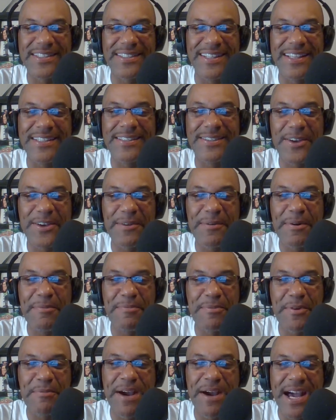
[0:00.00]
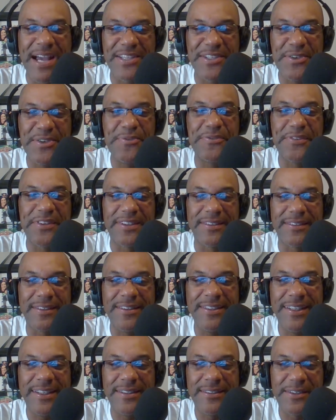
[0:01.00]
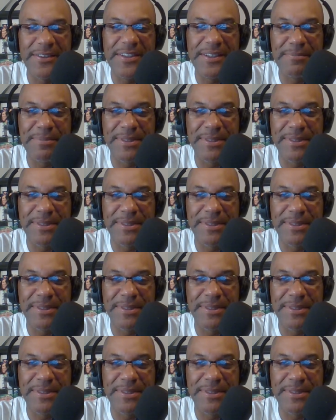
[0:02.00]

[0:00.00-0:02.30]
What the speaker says: let's talk about more about how you feel. Go ahead. Please.